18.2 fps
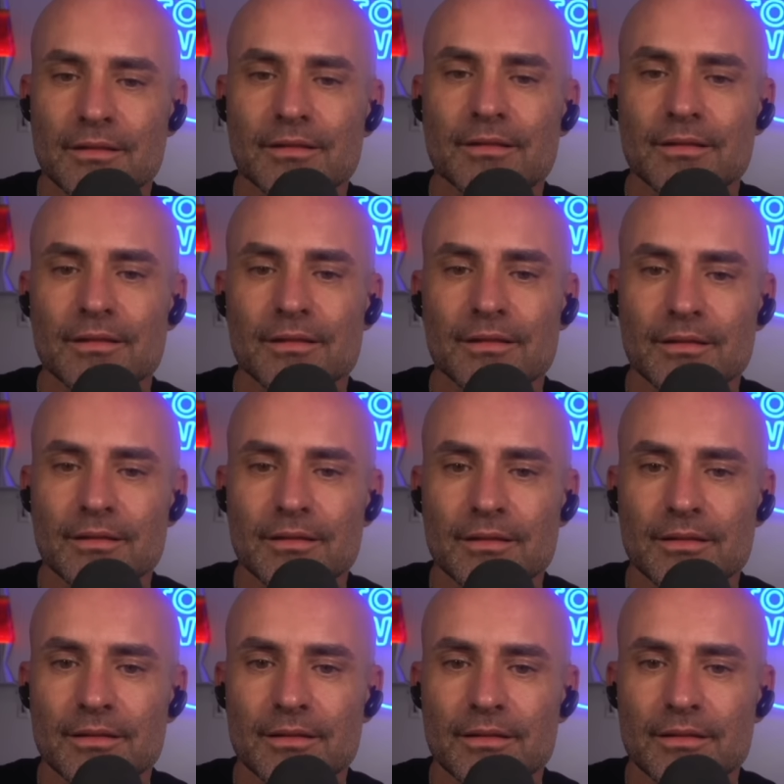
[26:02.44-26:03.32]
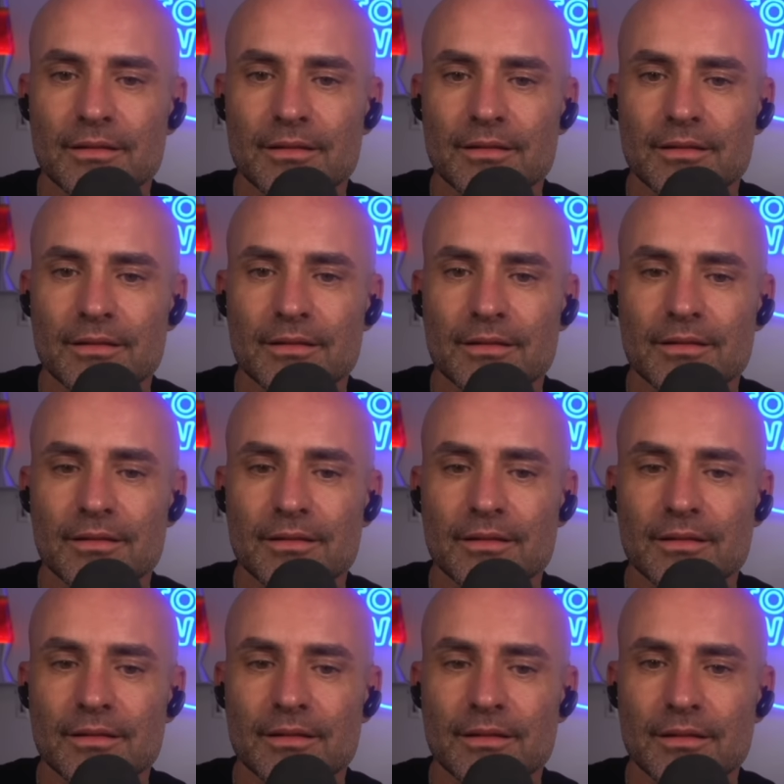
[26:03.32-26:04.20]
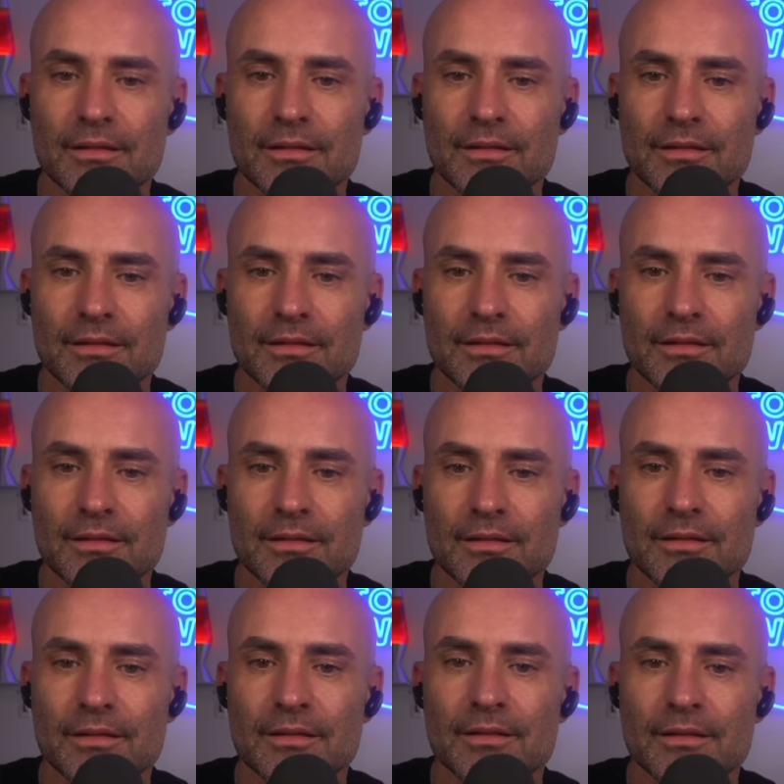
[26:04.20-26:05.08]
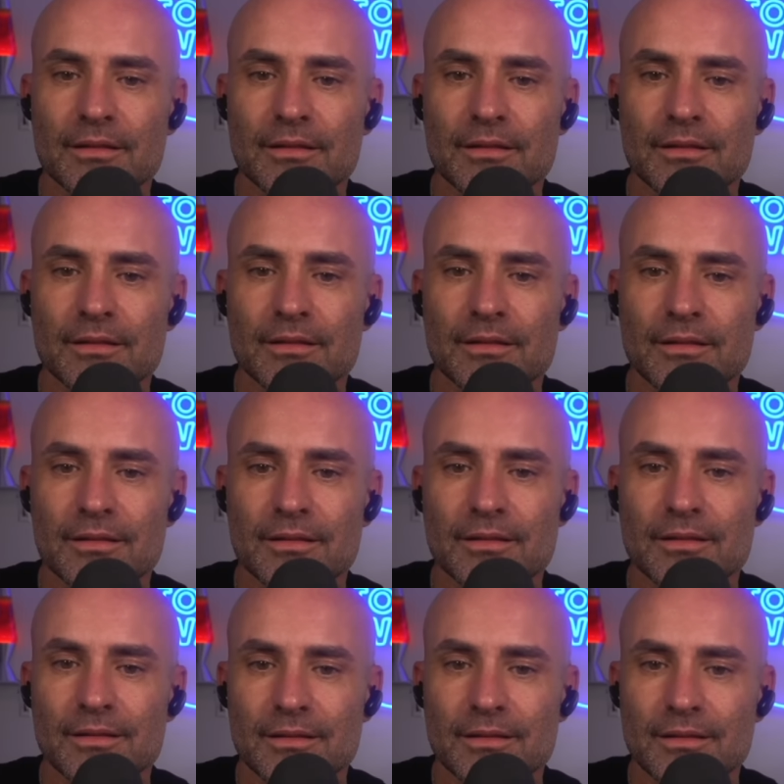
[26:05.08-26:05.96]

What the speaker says: [no speech]